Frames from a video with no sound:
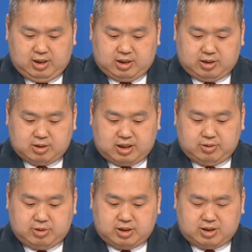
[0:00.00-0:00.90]
the those
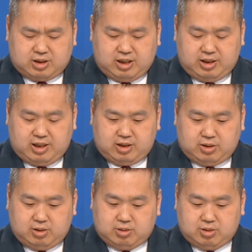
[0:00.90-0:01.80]
countries say, yeah,
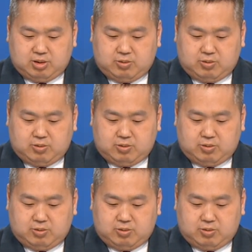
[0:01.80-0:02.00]
no,